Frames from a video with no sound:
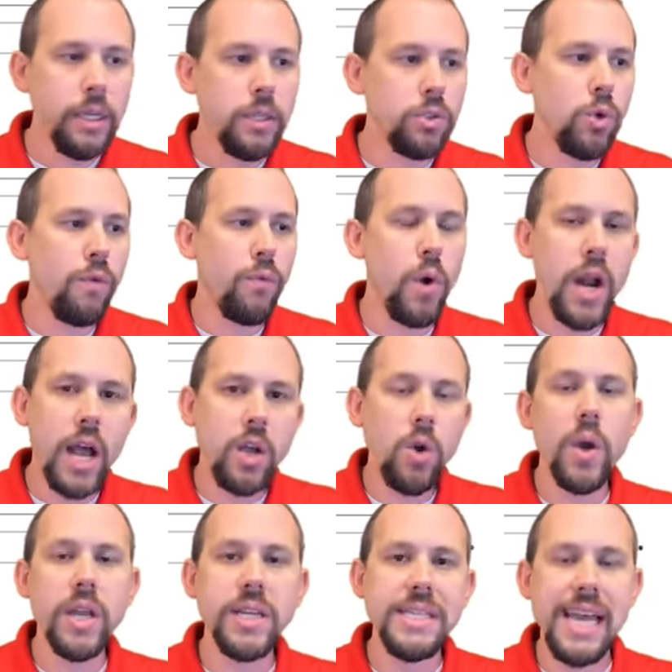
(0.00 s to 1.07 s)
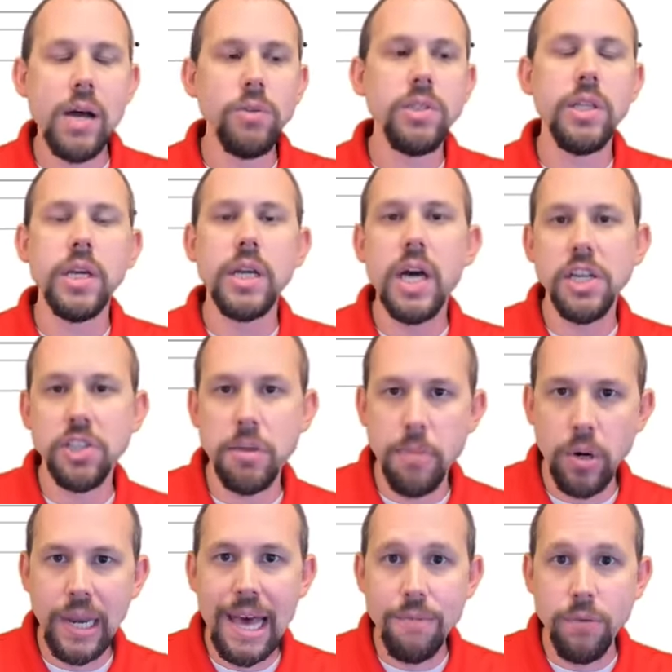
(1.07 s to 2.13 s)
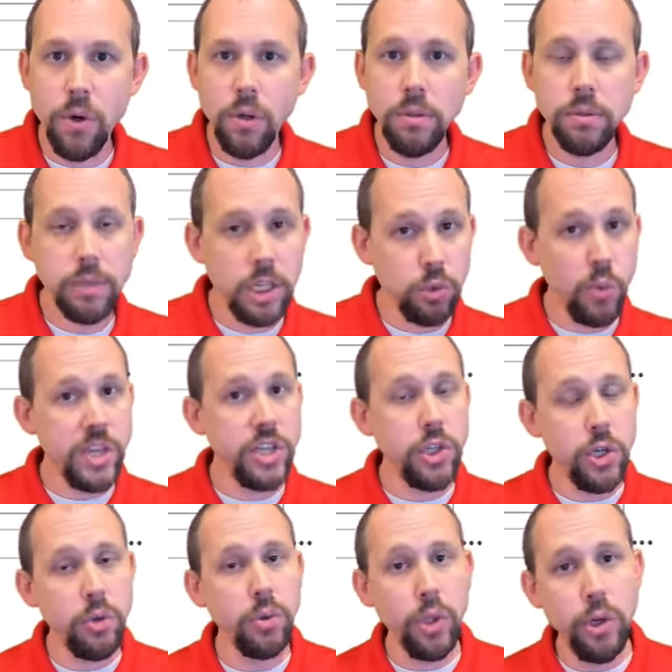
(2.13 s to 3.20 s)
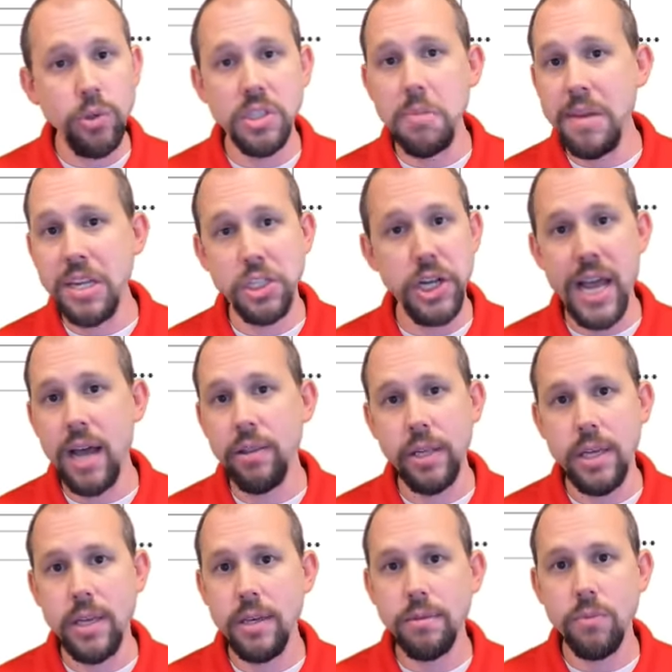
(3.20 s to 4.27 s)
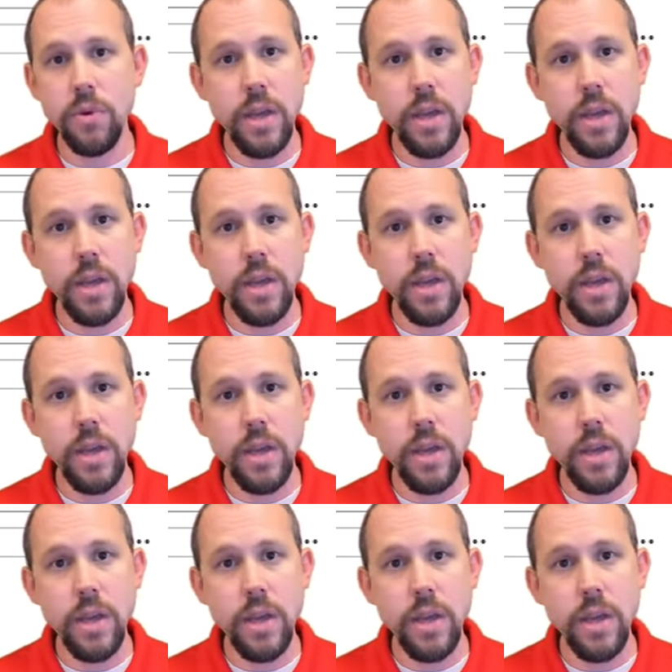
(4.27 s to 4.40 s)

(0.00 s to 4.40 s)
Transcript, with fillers: So if we're not going down to the customer level, because we do lose dimensionality,